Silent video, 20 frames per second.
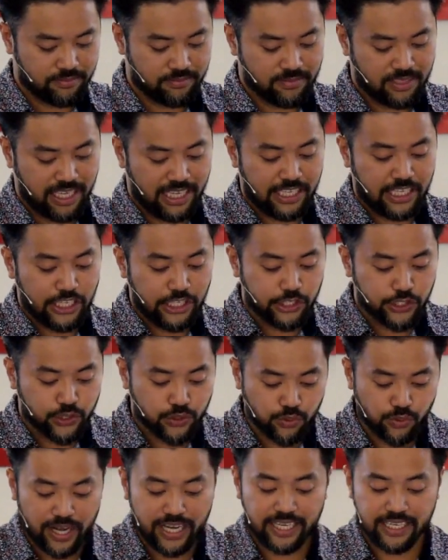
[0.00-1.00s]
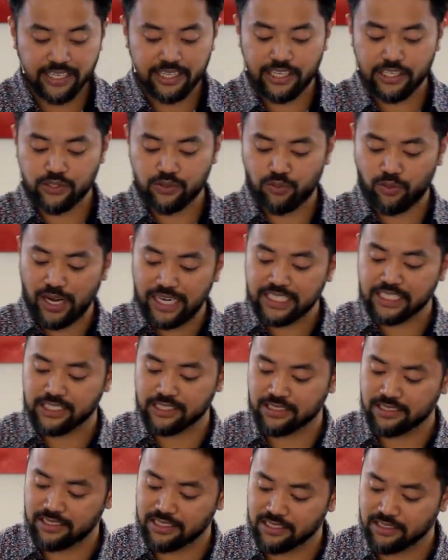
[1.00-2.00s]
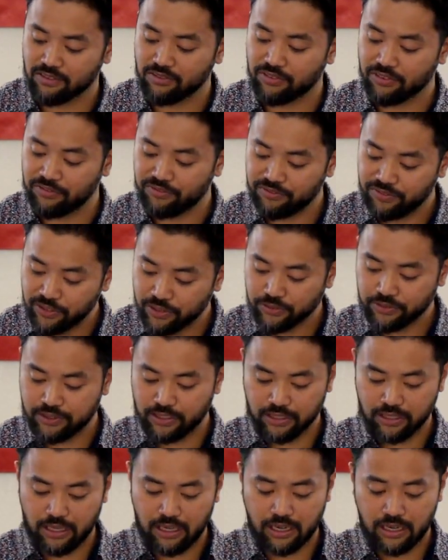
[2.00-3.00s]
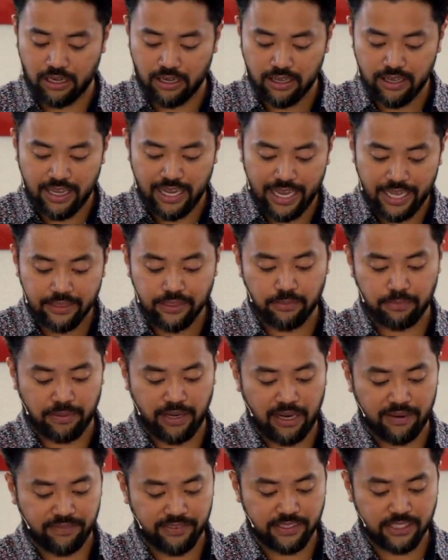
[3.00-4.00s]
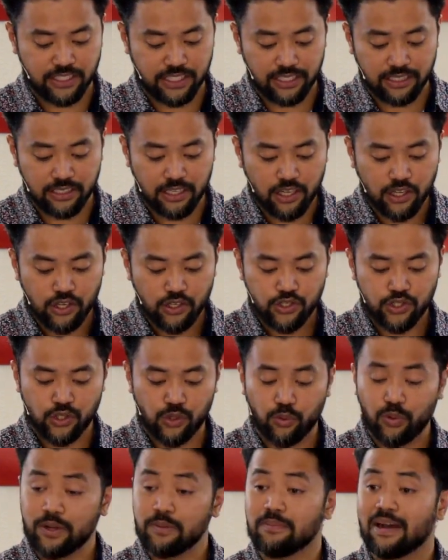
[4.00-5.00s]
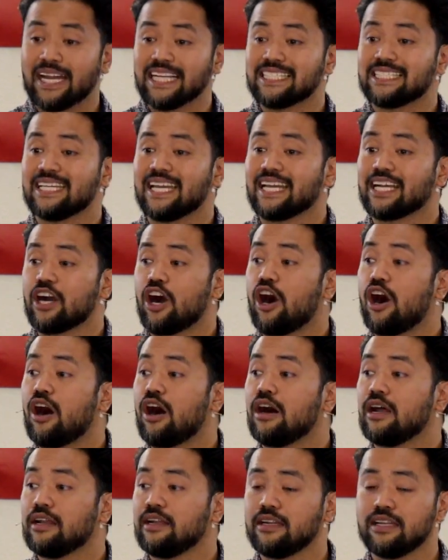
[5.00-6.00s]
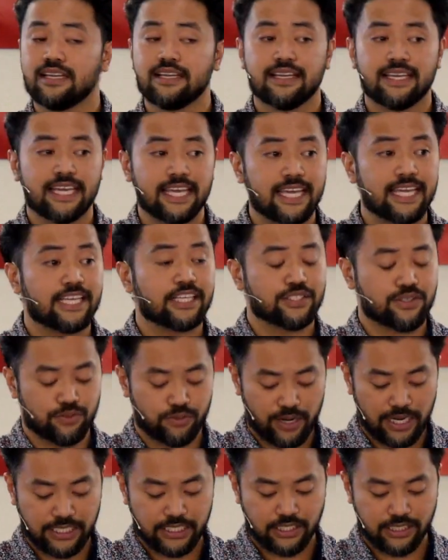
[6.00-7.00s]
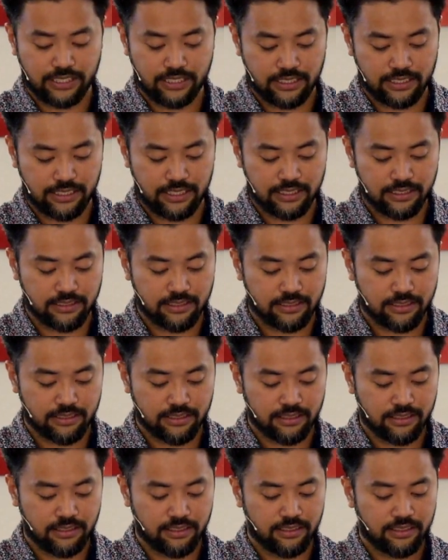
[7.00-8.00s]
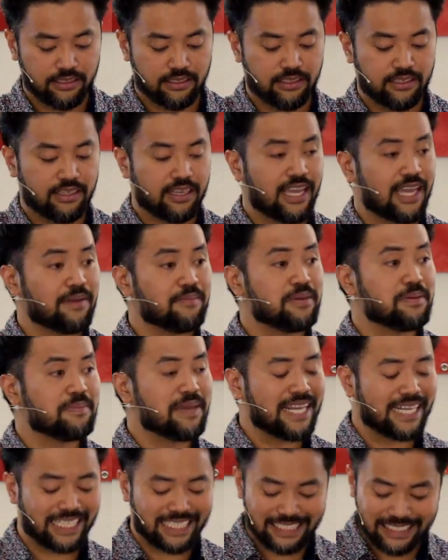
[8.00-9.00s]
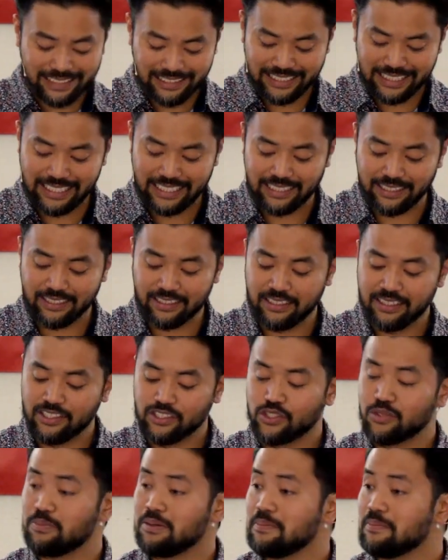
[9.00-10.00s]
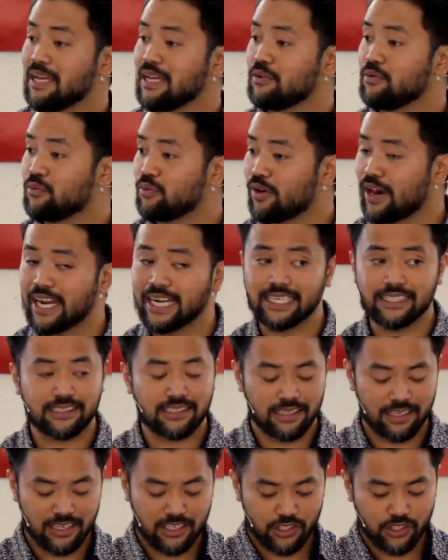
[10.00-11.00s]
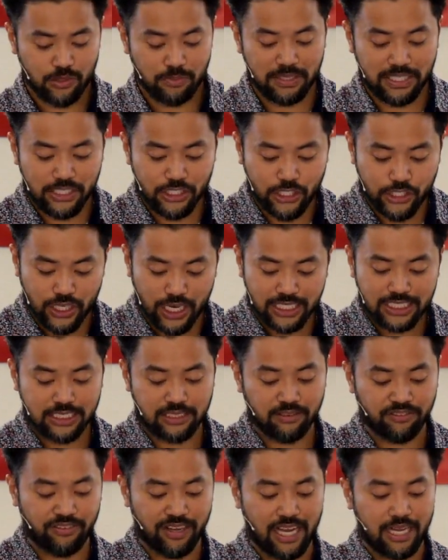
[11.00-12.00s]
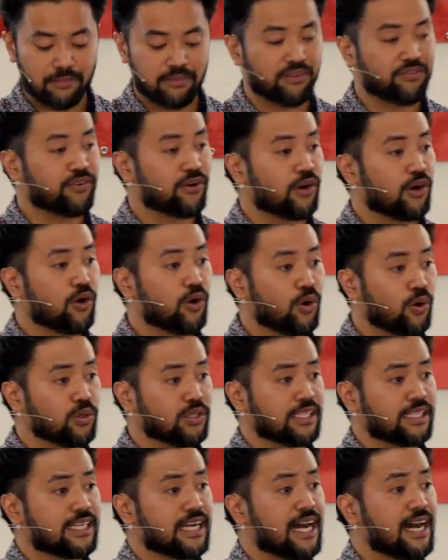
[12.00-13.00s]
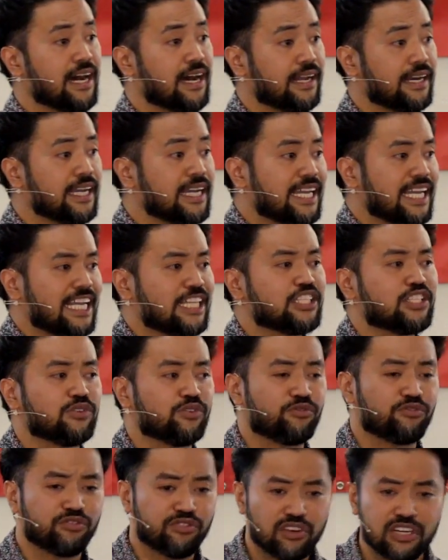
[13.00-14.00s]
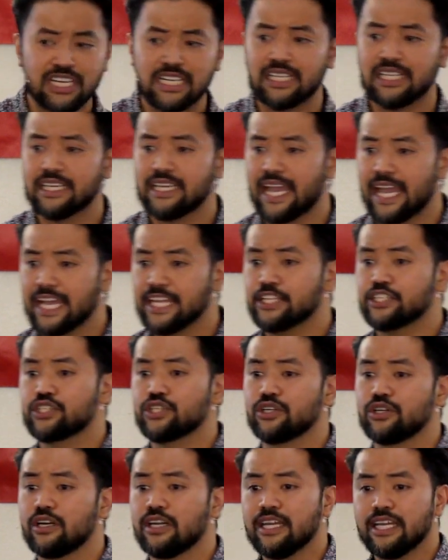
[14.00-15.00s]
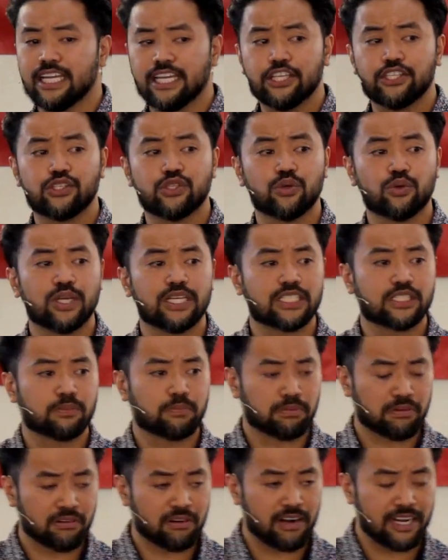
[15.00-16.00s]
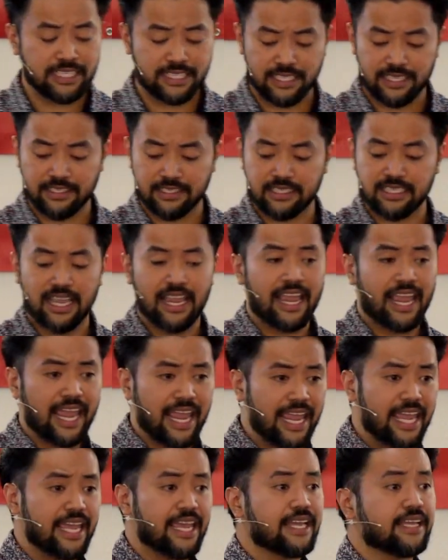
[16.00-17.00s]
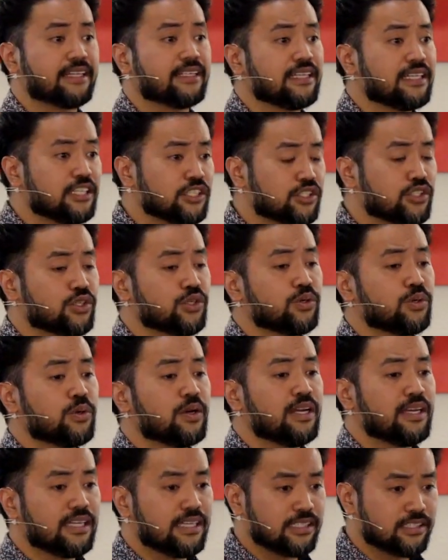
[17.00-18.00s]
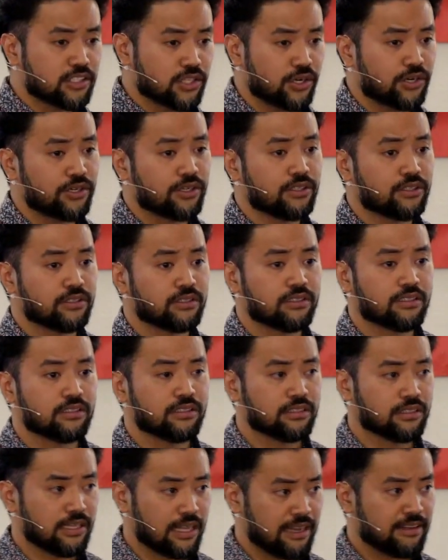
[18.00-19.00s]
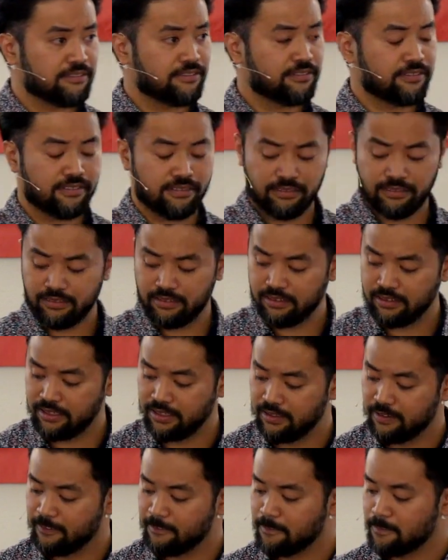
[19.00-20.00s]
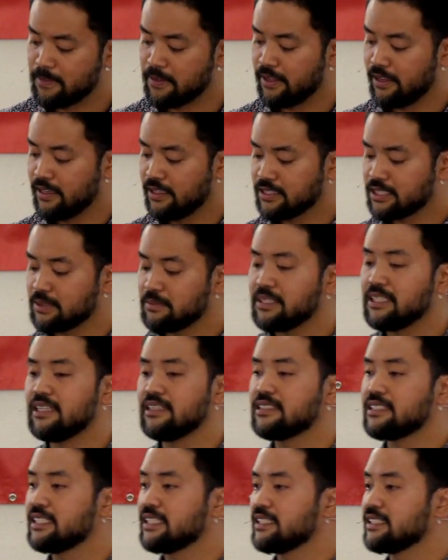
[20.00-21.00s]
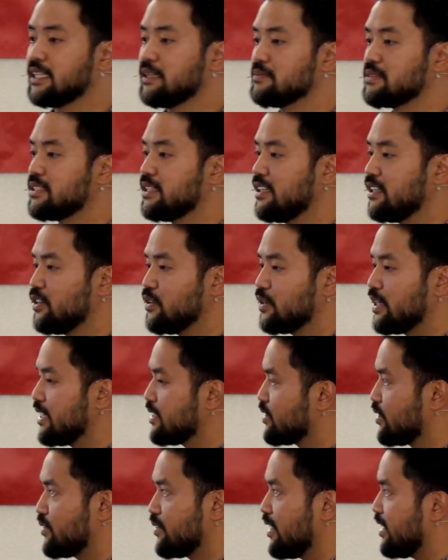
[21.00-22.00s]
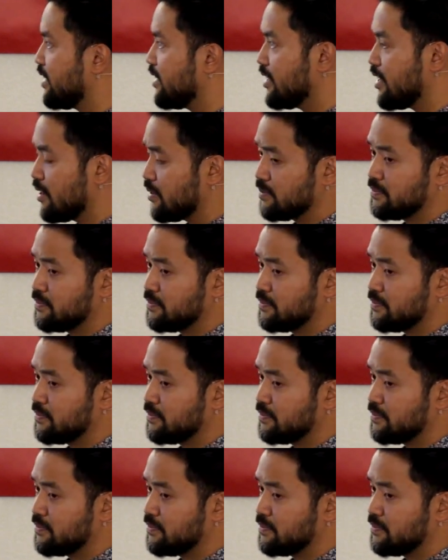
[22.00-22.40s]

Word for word: and he traded his righteousness and fulfilled the law and the prophecy so we might take on his righteousness and be made clean, to be made right, to be justified before a holy God, and to freely enter into his presence and into eternal life. Some of these things I'm saying you guys already know.